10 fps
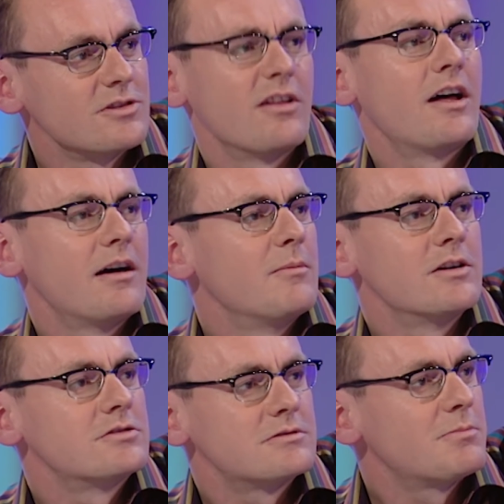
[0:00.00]
Not that
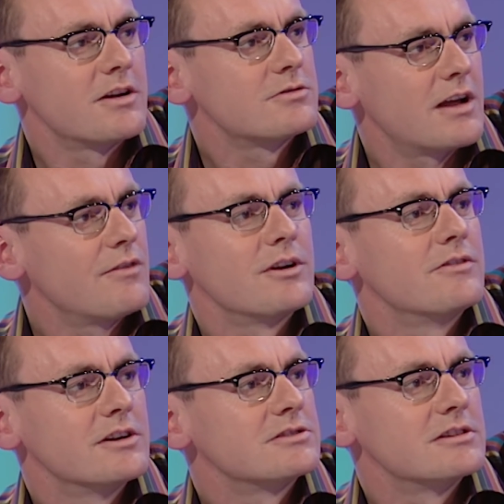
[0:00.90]
most blokes would have one
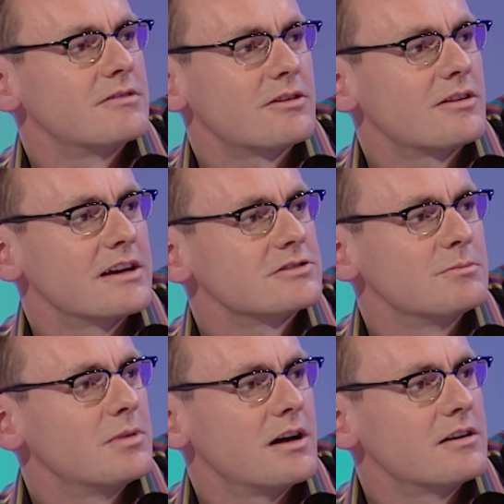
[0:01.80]
of hers in the record
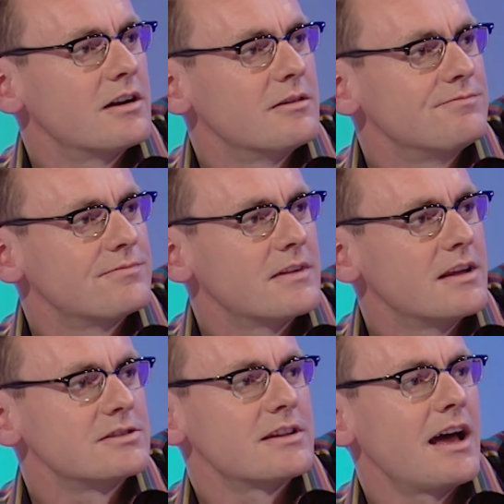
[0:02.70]
collection, but I don't know.
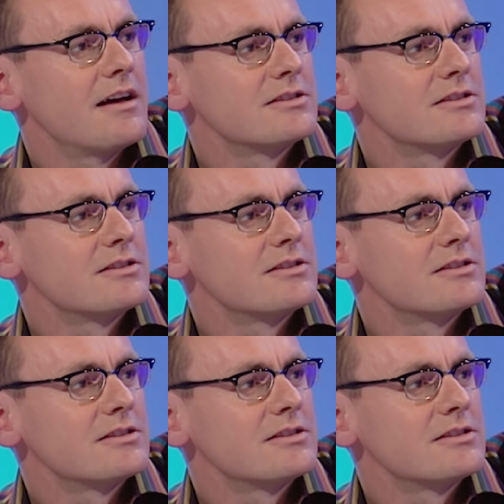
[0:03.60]
Is What's it that?